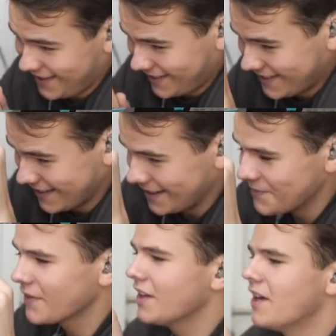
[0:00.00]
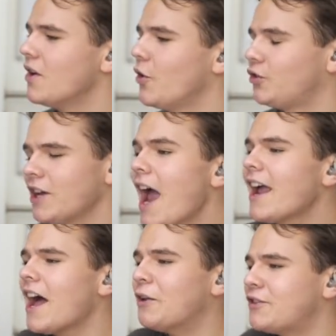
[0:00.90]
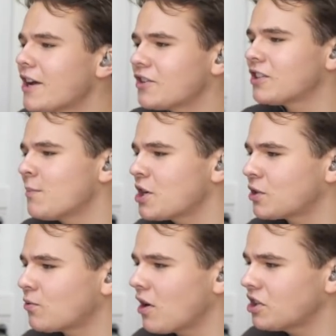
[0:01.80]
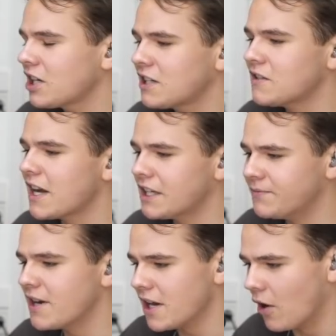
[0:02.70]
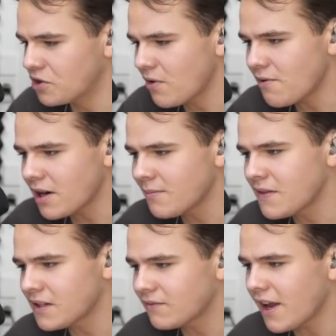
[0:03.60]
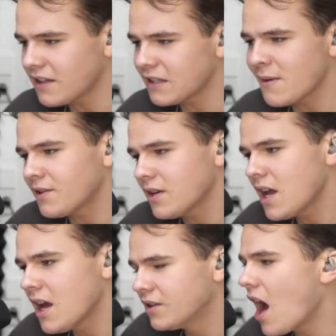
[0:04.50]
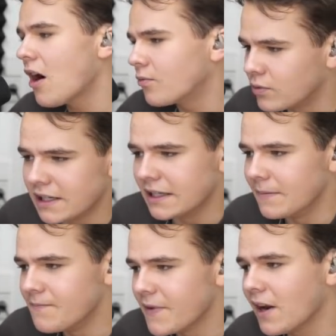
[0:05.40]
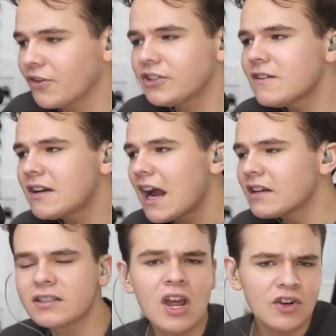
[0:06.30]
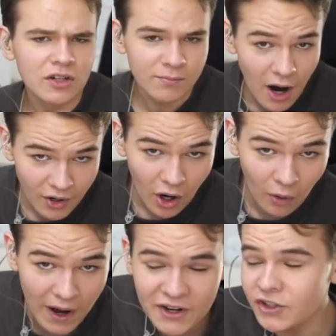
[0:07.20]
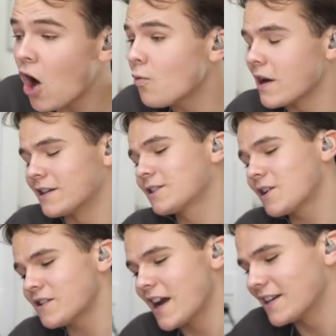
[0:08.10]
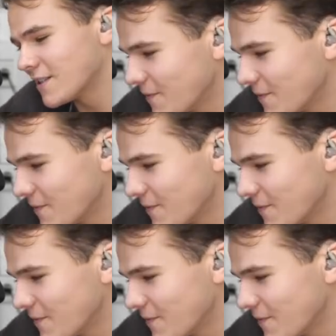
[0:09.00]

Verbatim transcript: Yeah. So yeah guys, thank you so much for watching today's video. Do I recommend this flight simulator? Not really. And I'll see you guys tomorrow. As always, good night.